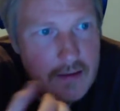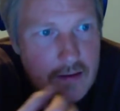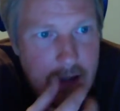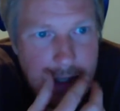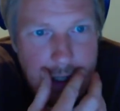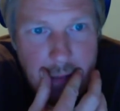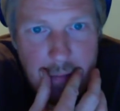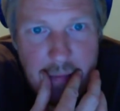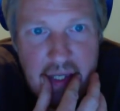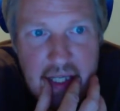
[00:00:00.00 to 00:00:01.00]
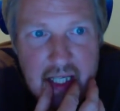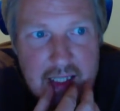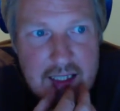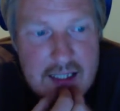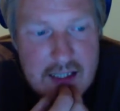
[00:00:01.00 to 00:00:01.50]
and ILP, that
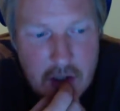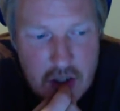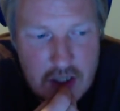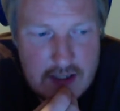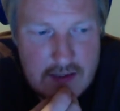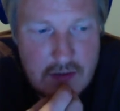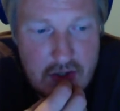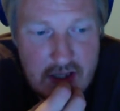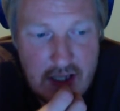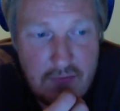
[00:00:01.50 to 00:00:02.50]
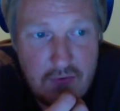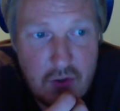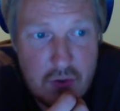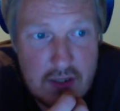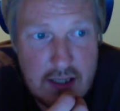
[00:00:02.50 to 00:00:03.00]
it's not just to save
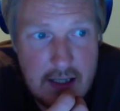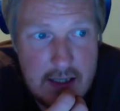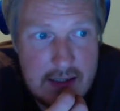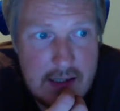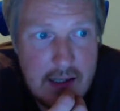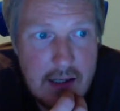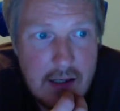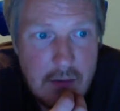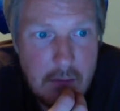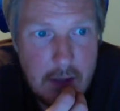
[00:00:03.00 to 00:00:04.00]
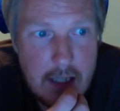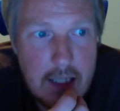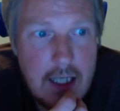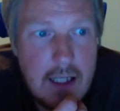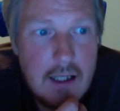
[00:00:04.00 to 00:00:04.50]
those guys
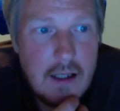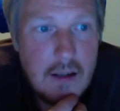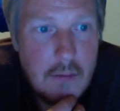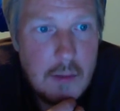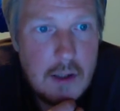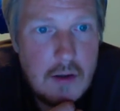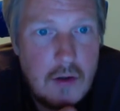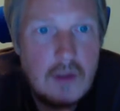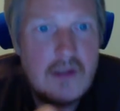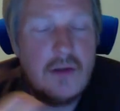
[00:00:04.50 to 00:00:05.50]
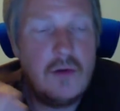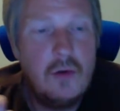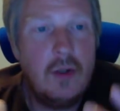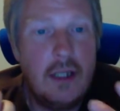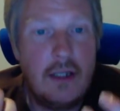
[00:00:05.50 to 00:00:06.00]
money, but also
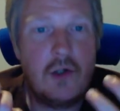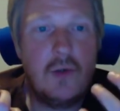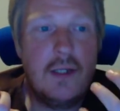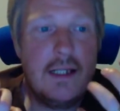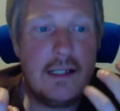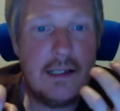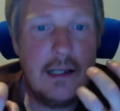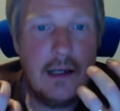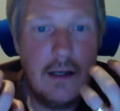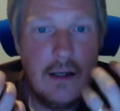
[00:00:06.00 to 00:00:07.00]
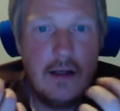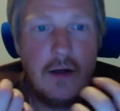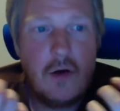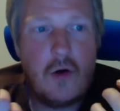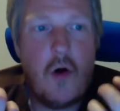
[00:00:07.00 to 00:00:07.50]
to increase
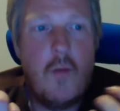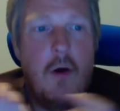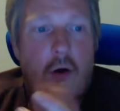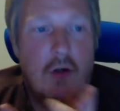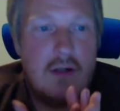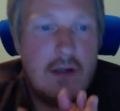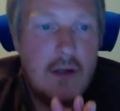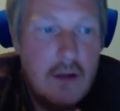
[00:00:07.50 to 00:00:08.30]
commerce